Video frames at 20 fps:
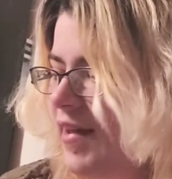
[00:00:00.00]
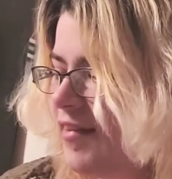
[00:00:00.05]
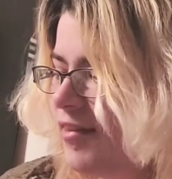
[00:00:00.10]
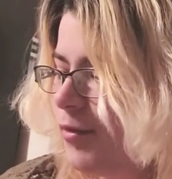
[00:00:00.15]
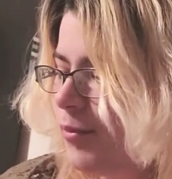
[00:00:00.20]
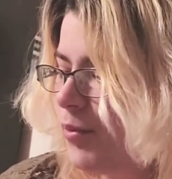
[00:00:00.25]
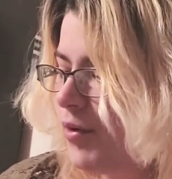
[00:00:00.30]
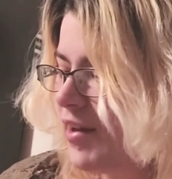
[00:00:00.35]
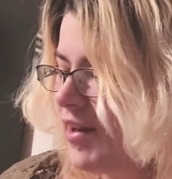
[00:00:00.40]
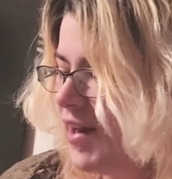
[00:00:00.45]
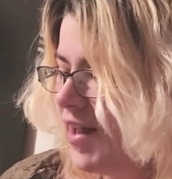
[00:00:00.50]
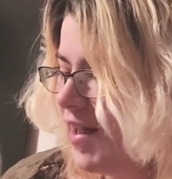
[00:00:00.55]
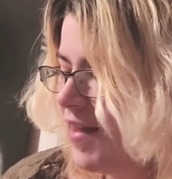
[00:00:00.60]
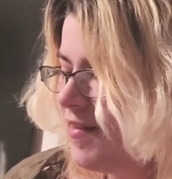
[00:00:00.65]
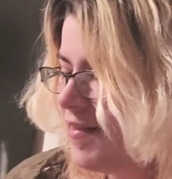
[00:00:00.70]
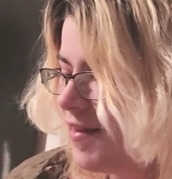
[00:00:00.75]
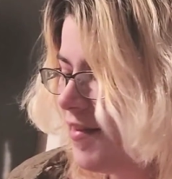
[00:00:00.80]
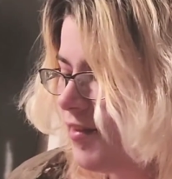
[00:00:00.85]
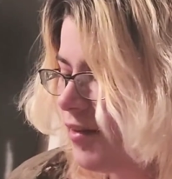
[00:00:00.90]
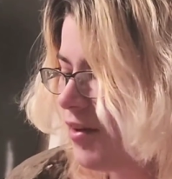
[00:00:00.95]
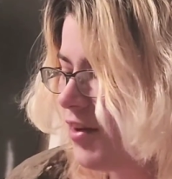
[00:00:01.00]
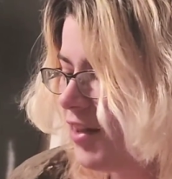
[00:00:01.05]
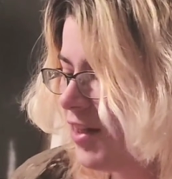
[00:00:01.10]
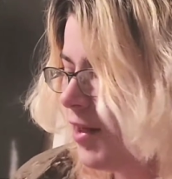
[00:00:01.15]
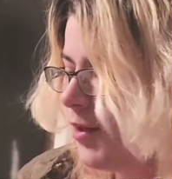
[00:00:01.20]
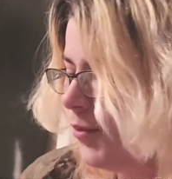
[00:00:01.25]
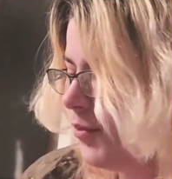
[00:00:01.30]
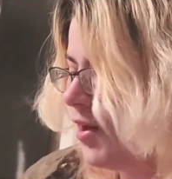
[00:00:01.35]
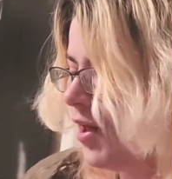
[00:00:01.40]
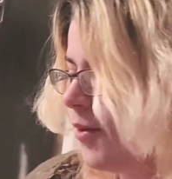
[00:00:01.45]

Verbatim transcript: so we're going to end this on a cute